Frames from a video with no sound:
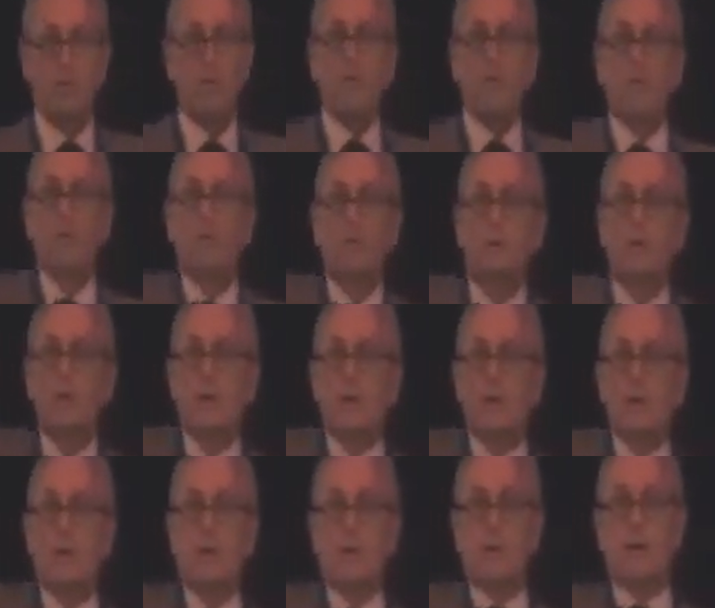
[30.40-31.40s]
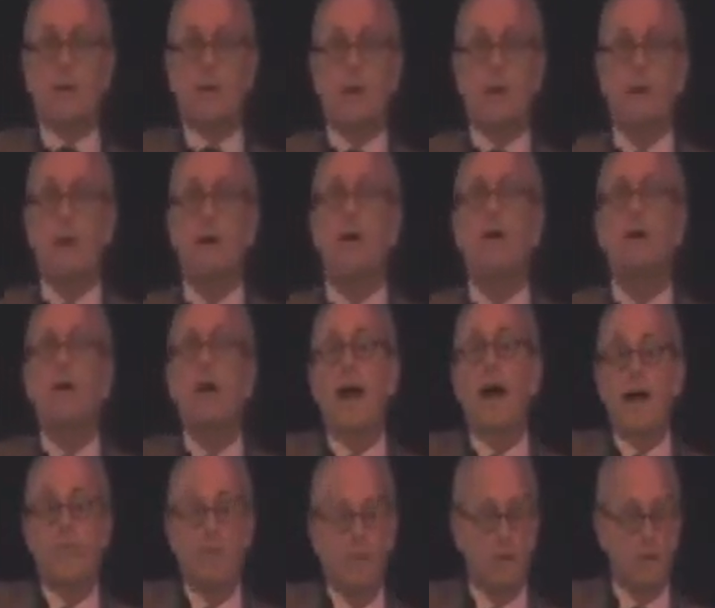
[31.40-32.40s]
to do is
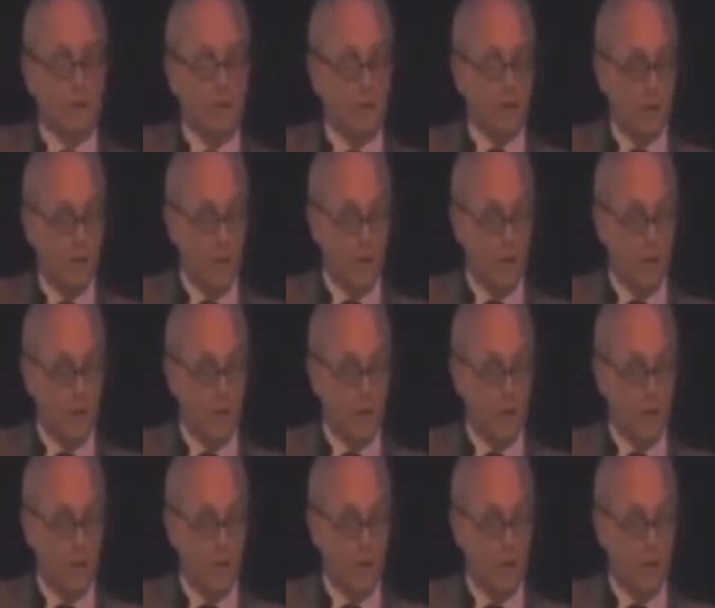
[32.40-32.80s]
have you learn the